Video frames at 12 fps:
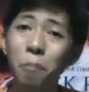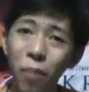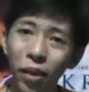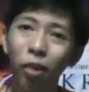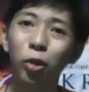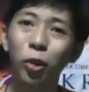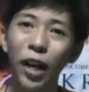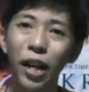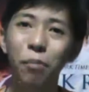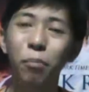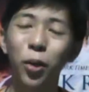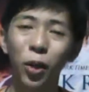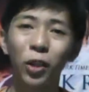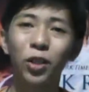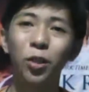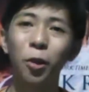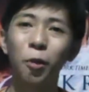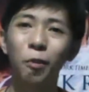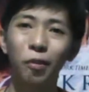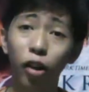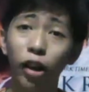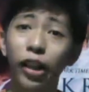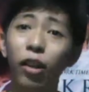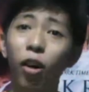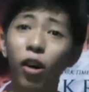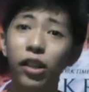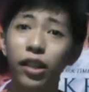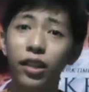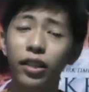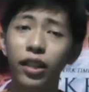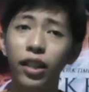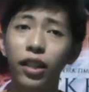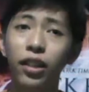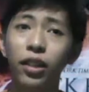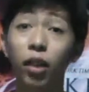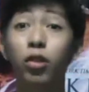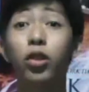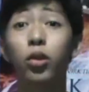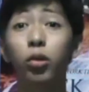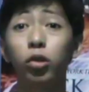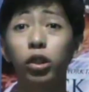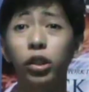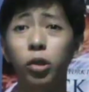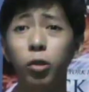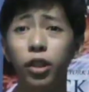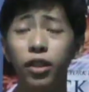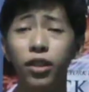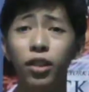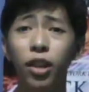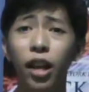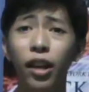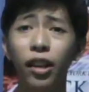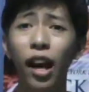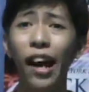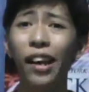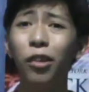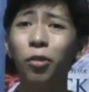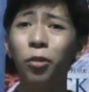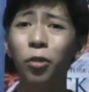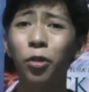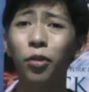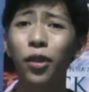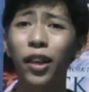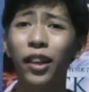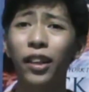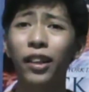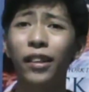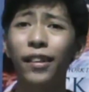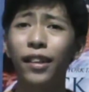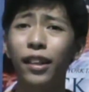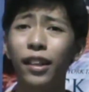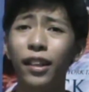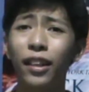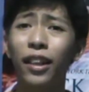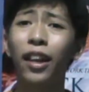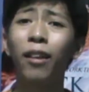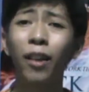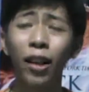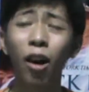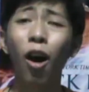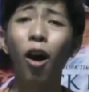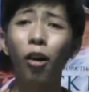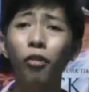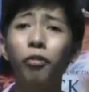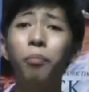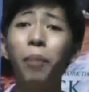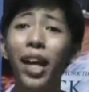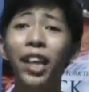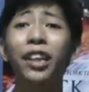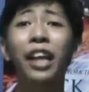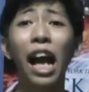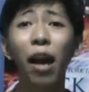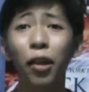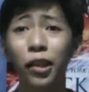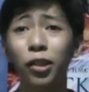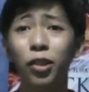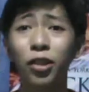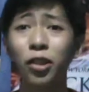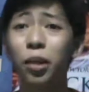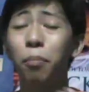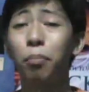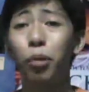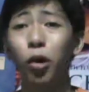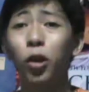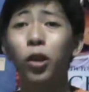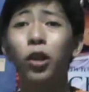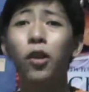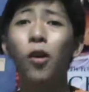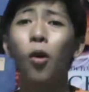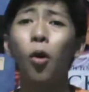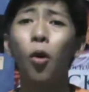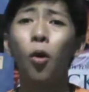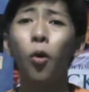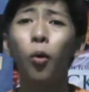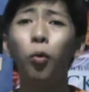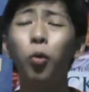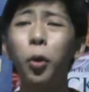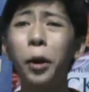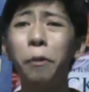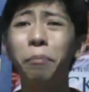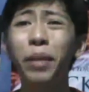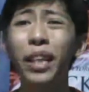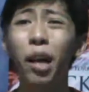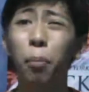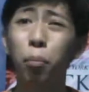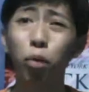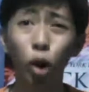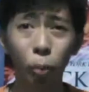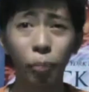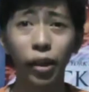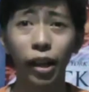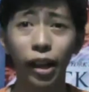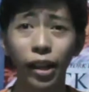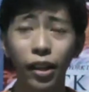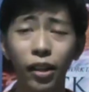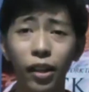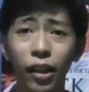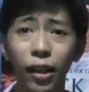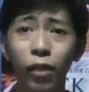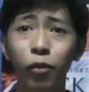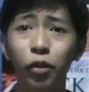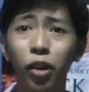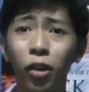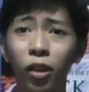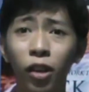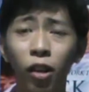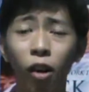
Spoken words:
middle grade book, so target audience is middle school students, and I don't think killing off main characters in a book would be appropriate if your